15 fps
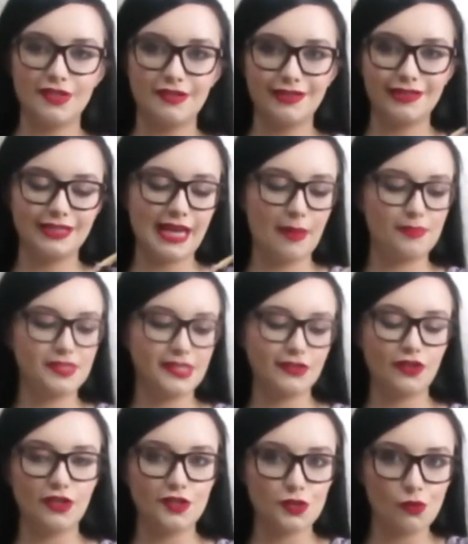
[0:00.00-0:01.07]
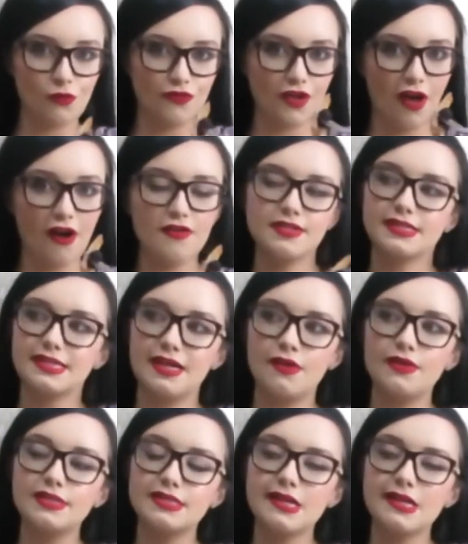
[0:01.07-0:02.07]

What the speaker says: the episode that I saw of the current series.